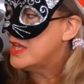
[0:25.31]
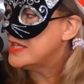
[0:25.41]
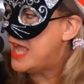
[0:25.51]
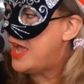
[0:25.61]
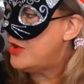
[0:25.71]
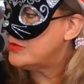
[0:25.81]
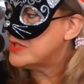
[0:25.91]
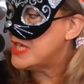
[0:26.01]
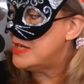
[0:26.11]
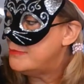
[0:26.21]
Cows
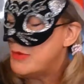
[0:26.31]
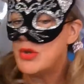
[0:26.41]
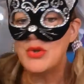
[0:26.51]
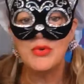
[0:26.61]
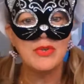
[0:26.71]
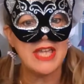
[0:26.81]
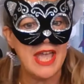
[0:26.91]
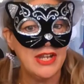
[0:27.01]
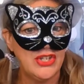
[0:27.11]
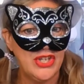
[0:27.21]
can moo,
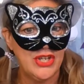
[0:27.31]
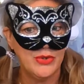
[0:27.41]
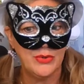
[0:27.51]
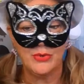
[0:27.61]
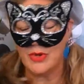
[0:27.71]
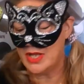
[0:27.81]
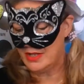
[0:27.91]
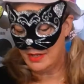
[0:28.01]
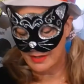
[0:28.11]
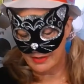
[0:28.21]
can you?
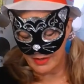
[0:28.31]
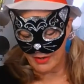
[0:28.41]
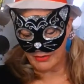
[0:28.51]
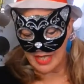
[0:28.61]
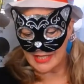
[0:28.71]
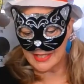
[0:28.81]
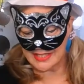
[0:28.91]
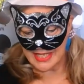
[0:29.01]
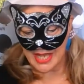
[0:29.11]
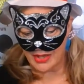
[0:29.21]
So let's
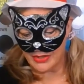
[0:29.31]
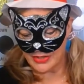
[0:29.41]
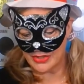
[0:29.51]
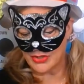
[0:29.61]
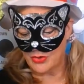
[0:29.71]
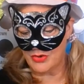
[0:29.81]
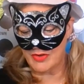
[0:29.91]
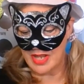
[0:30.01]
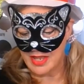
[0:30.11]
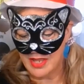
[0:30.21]
see how this
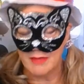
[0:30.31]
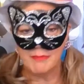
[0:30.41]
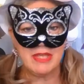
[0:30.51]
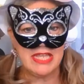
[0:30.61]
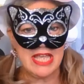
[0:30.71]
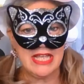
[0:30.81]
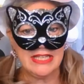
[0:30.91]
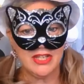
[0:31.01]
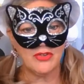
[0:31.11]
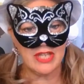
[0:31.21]
story
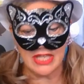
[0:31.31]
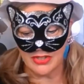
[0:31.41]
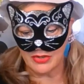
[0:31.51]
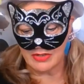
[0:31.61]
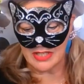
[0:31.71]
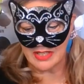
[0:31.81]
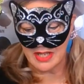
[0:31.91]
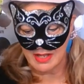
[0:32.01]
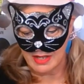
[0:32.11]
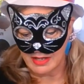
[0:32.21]
begins. Okay,
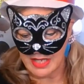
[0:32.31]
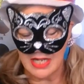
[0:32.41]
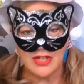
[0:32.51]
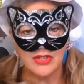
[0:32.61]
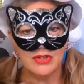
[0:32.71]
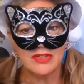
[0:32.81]
students, get in your